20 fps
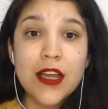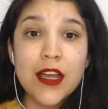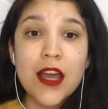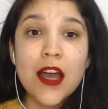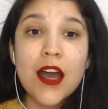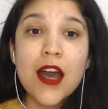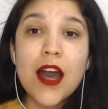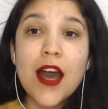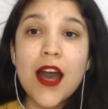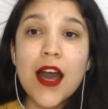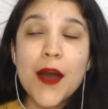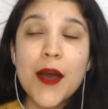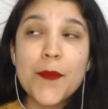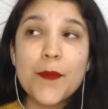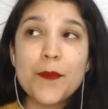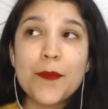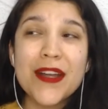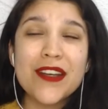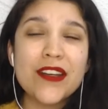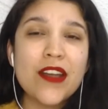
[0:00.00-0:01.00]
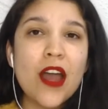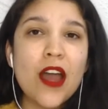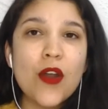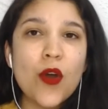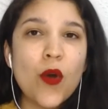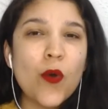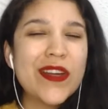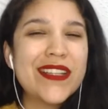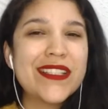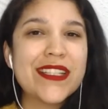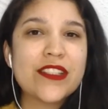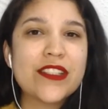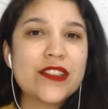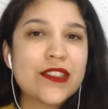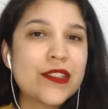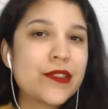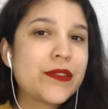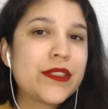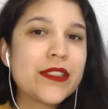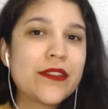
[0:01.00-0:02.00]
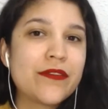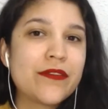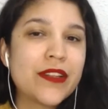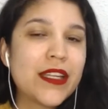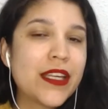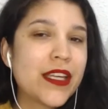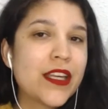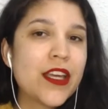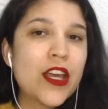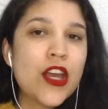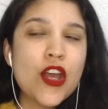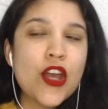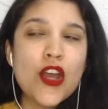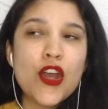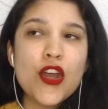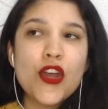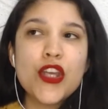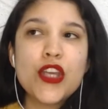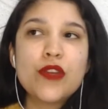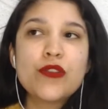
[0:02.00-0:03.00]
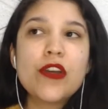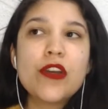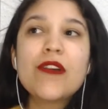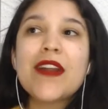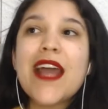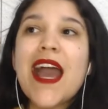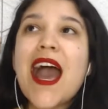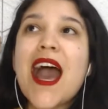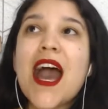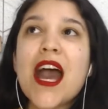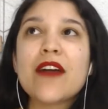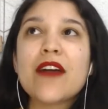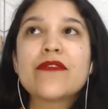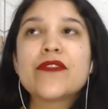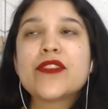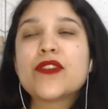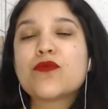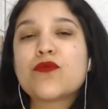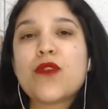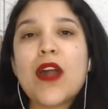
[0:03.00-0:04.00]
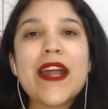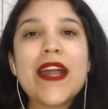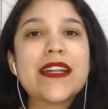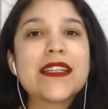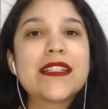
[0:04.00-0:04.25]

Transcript: but not always exclusively. You don't have to write